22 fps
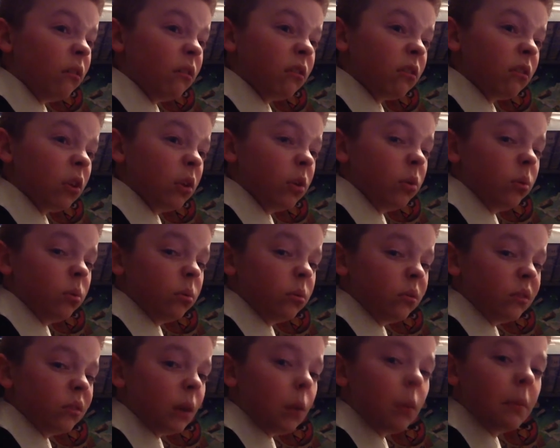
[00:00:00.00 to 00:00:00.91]
so
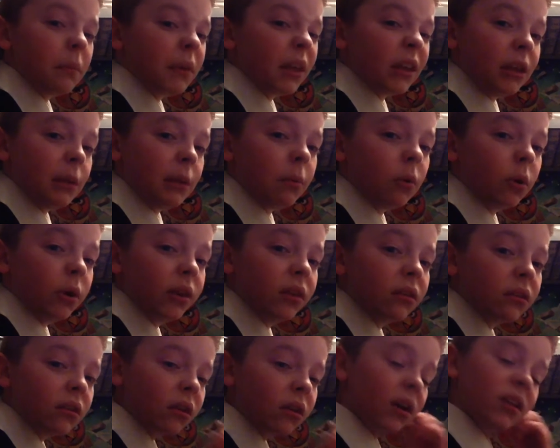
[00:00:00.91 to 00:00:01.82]
there won't be any
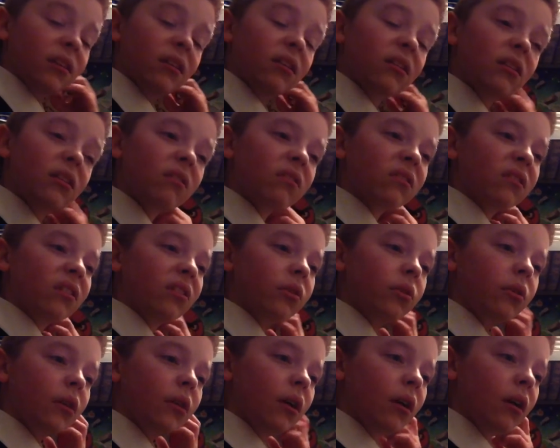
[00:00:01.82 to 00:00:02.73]
point, kind of. So,